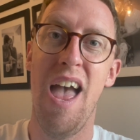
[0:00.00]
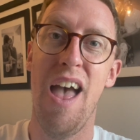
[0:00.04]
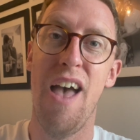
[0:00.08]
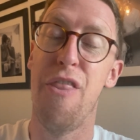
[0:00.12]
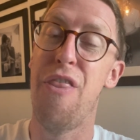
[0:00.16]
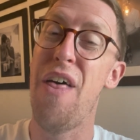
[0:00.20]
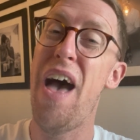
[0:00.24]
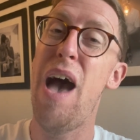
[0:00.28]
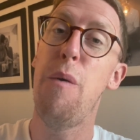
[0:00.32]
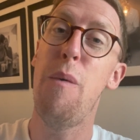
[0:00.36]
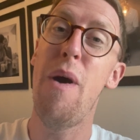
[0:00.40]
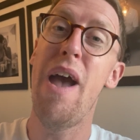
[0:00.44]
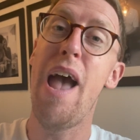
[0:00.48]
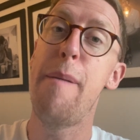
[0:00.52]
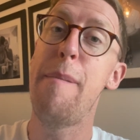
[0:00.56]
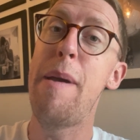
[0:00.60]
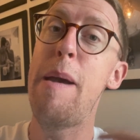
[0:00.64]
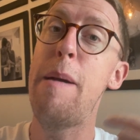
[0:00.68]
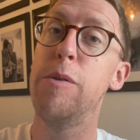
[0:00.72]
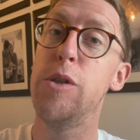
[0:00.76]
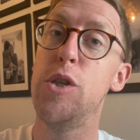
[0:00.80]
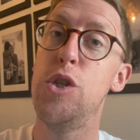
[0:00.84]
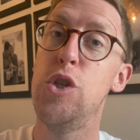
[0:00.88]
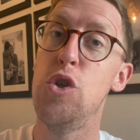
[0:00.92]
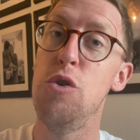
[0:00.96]
That way I'm
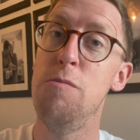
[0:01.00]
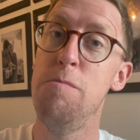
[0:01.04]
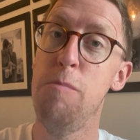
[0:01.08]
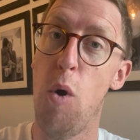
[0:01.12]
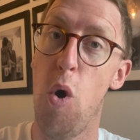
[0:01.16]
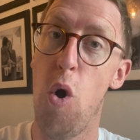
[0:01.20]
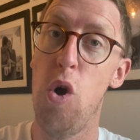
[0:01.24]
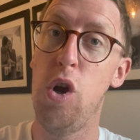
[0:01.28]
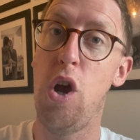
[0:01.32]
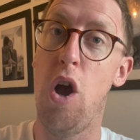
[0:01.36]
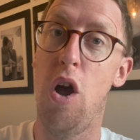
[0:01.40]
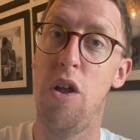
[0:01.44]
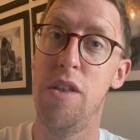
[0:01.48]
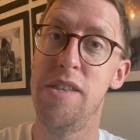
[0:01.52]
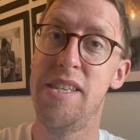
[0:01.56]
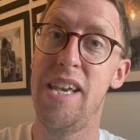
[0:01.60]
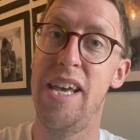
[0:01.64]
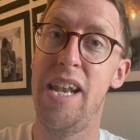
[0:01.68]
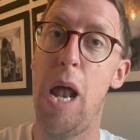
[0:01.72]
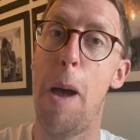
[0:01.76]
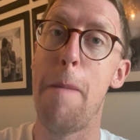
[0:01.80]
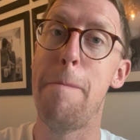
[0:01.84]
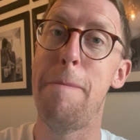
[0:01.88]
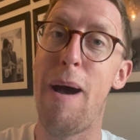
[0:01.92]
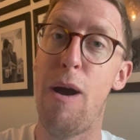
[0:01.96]
able to do more
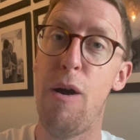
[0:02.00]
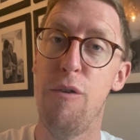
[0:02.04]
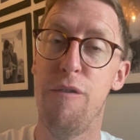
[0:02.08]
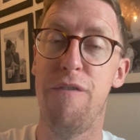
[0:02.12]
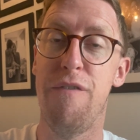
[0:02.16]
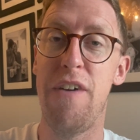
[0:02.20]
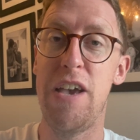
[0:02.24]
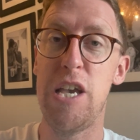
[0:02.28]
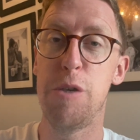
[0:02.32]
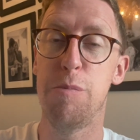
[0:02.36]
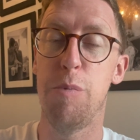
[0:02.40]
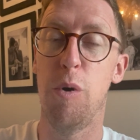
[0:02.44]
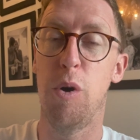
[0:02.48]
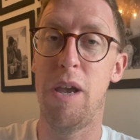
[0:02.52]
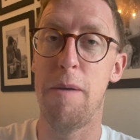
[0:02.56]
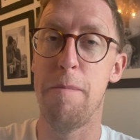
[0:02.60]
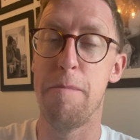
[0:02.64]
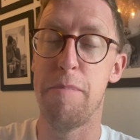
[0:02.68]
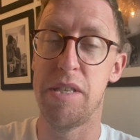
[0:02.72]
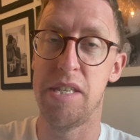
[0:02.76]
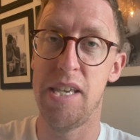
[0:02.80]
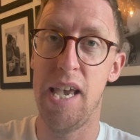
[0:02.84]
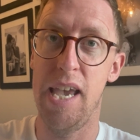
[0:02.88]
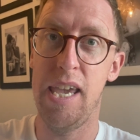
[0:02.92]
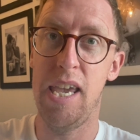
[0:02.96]
content about Facebook in
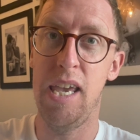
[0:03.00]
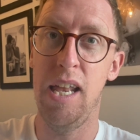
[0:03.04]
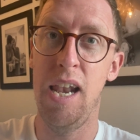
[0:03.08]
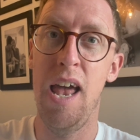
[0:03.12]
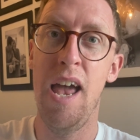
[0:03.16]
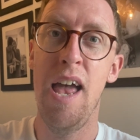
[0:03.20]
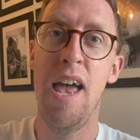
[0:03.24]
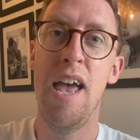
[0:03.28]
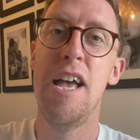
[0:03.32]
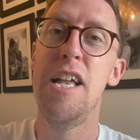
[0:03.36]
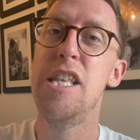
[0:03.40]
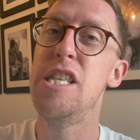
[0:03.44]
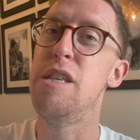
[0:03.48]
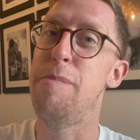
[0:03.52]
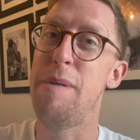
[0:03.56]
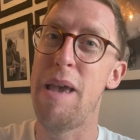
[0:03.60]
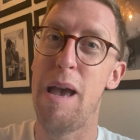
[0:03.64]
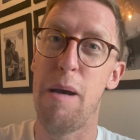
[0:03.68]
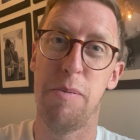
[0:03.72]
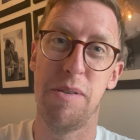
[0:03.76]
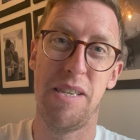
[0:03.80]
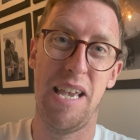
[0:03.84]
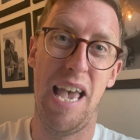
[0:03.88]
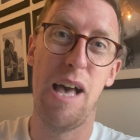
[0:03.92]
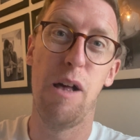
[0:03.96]
particular to be
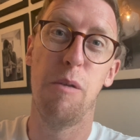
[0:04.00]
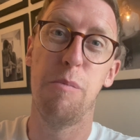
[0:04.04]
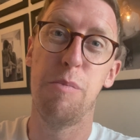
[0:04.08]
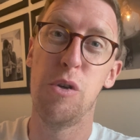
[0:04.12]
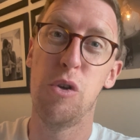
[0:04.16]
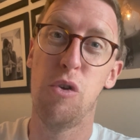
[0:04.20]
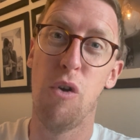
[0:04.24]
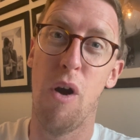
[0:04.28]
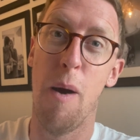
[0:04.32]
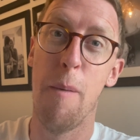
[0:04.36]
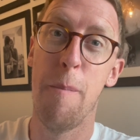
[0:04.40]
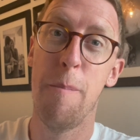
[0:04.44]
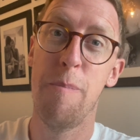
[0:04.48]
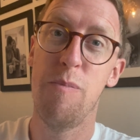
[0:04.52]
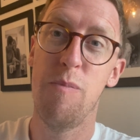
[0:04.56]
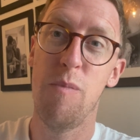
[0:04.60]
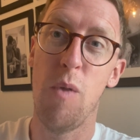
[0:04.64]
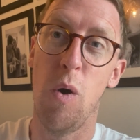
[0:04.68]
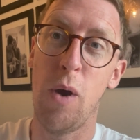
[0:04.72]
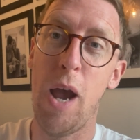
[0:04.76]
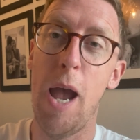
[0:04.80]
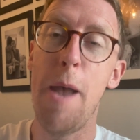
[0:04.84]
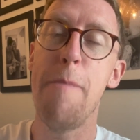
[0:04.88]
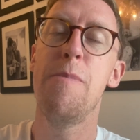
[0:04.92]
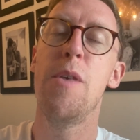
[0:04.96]
able to help you grow,
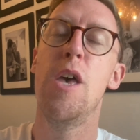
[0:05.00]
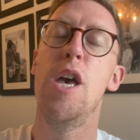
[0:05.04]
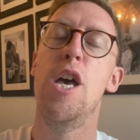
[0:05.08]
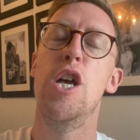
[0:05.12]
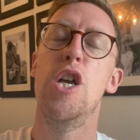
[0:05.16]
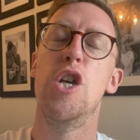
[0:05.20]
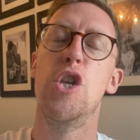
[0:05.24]
okay?